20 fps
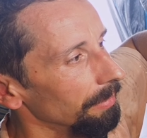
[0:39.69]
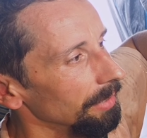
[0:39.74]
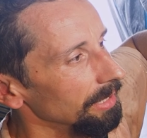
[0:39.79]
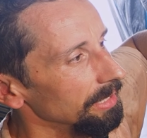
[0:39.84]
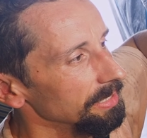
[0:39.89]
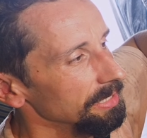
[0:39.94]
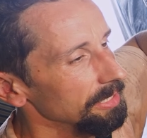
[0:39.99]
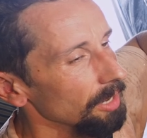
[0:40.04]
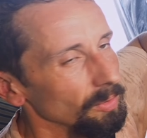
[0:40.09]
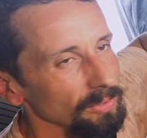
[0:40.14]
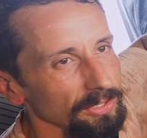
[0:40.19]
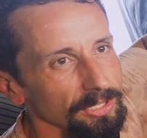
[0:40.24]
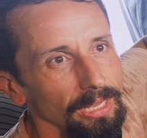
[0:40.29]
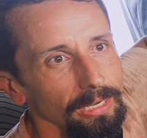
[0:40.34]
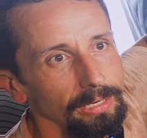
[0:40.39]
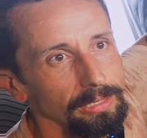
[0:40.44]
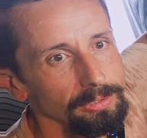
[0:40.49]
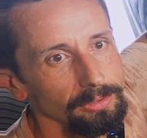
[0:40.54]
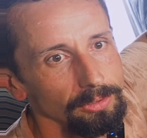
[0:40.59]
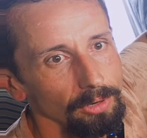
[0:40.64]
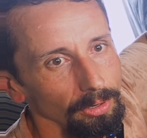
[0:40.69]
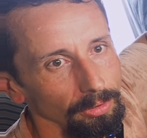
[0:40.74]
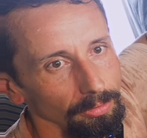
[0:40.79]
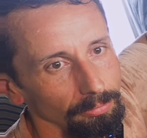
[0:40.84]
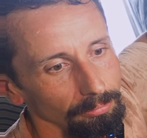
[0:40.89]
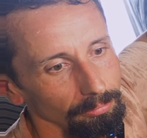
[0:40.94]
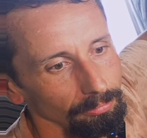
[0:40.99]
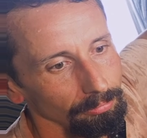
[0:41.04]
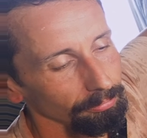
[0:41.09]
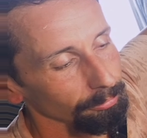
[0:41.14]
Sounds like it's not
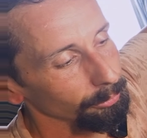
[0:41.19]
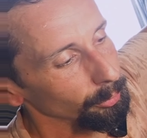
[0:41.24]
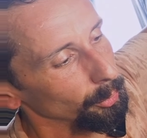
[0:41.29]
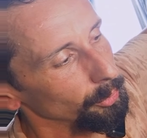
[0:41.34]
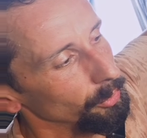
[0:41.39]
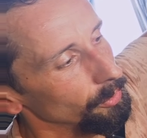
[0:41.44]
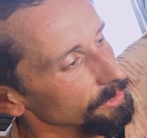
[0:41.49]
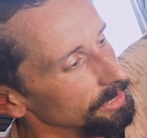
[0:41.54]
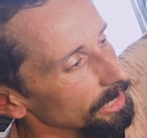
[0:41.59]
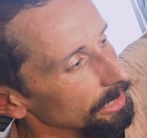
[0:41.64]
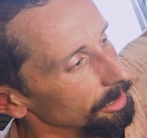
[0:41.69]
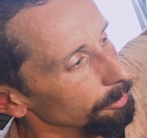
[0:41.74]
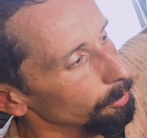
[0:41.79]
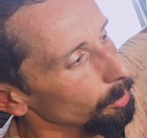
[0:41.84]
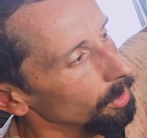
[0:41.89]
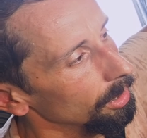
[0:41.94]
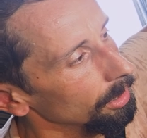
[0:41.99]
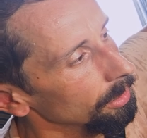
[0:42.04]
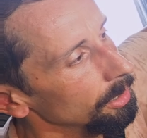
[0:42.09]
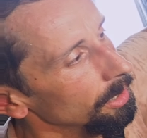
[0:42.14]
produced anymore.